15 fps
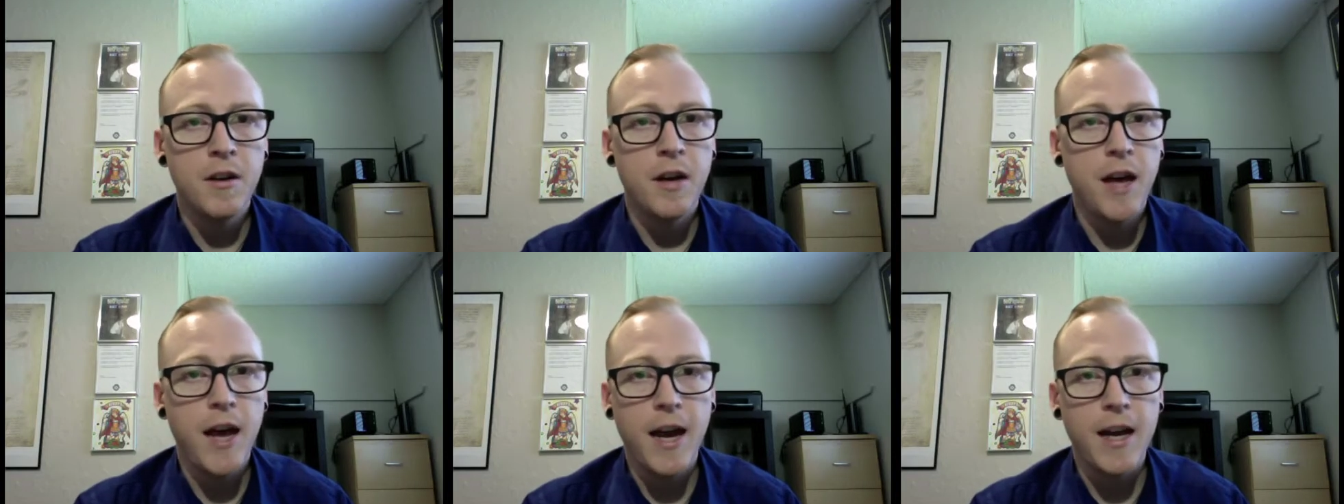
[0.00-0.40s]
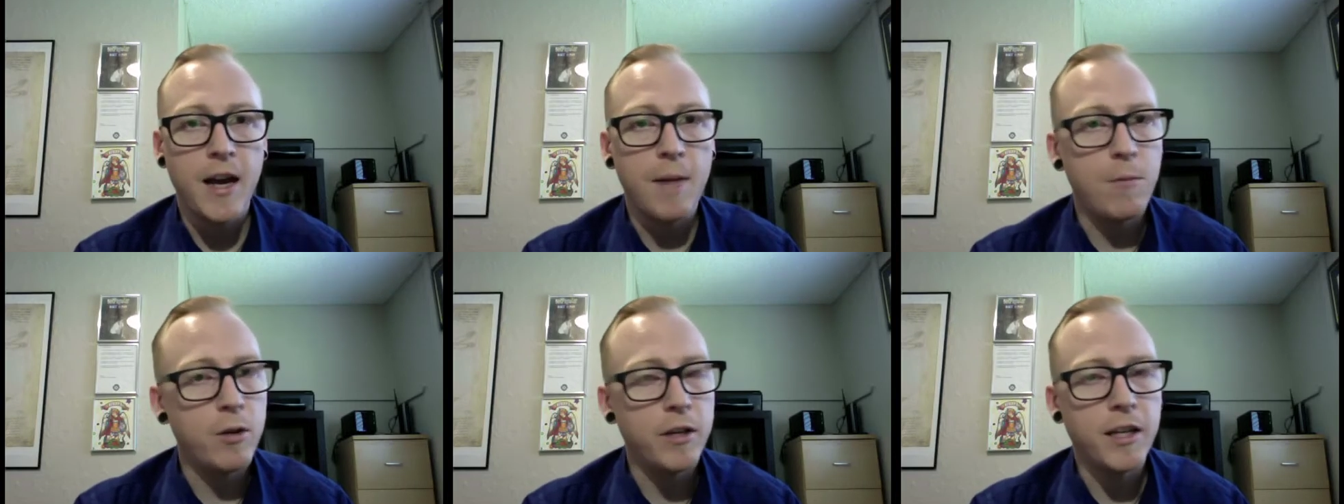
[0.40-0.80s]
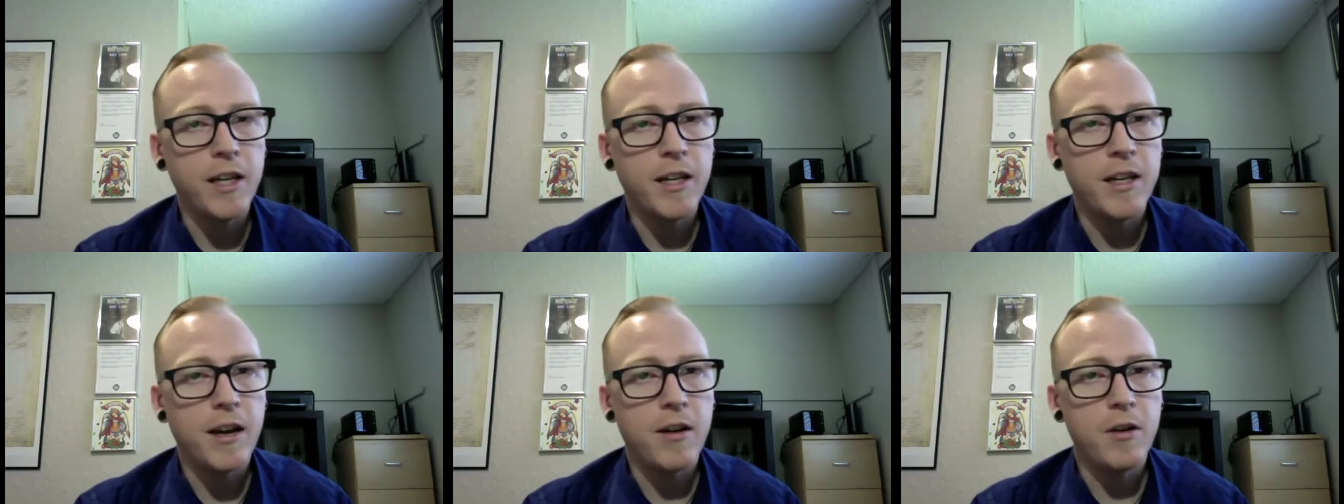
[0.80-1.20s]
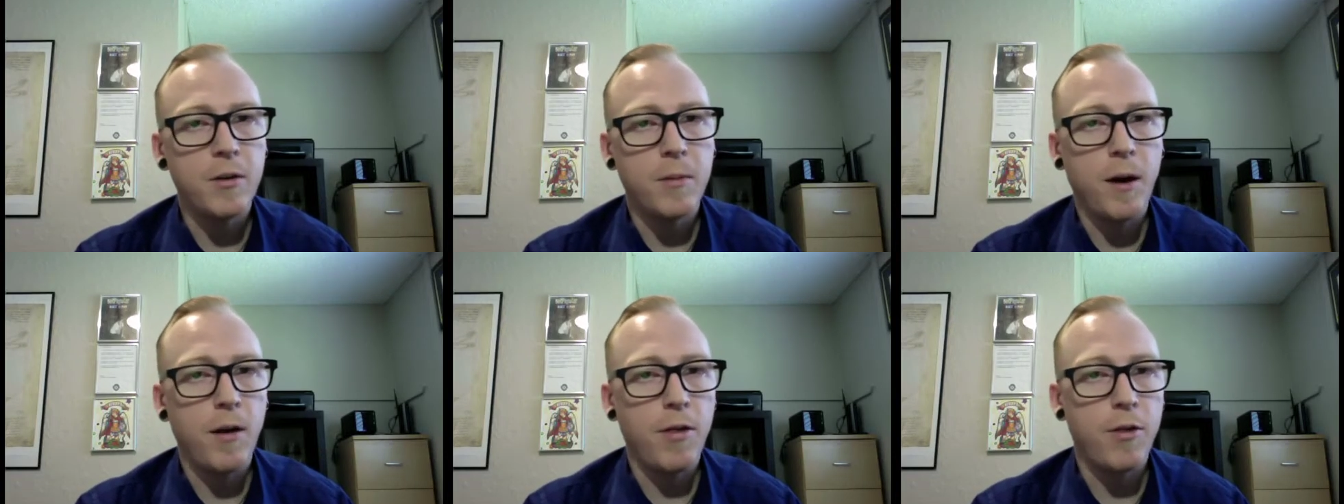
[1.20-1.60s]
and I'm only getting down to
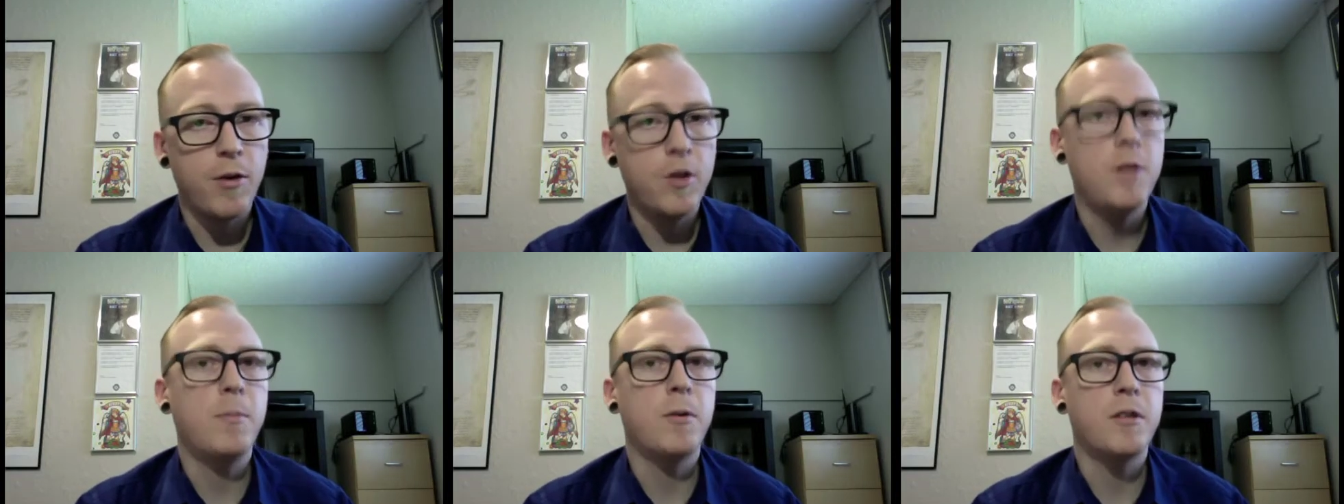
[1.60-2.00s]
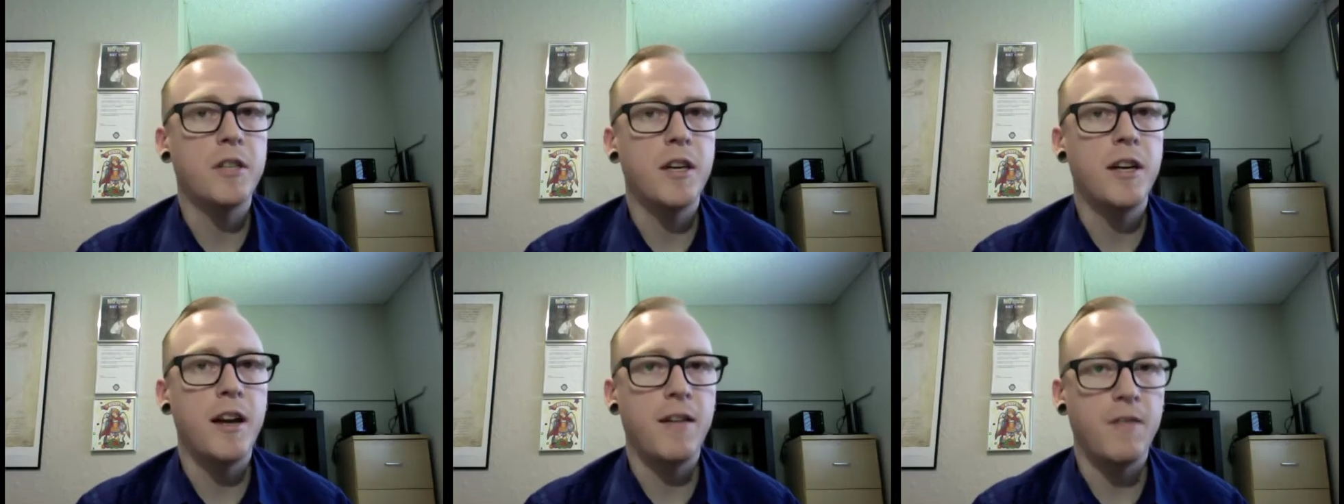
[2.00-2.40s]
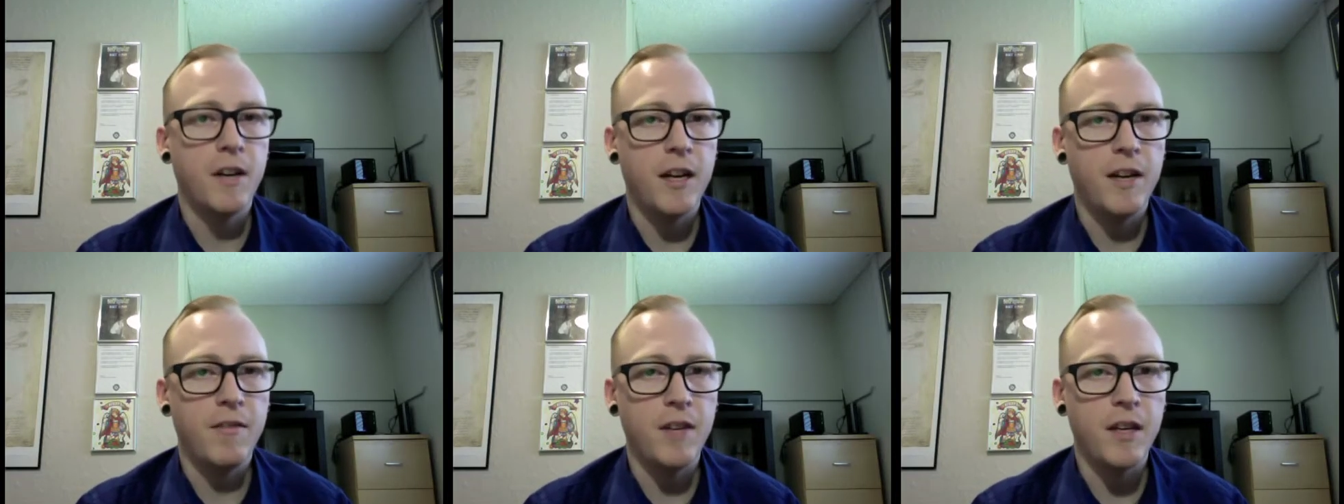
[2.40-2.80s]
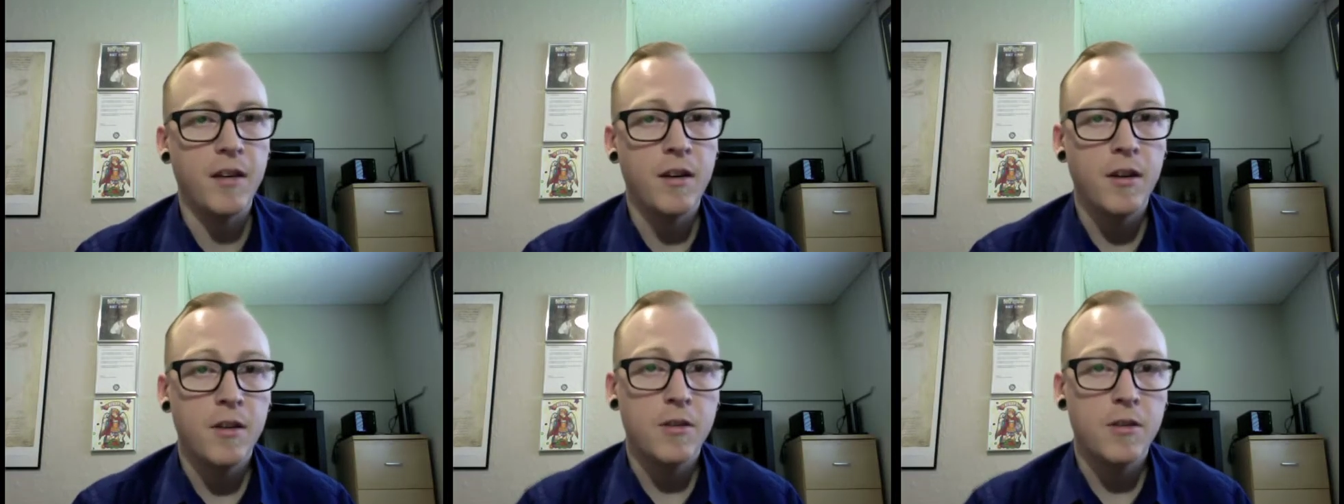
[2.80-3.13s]
about 30% every evening.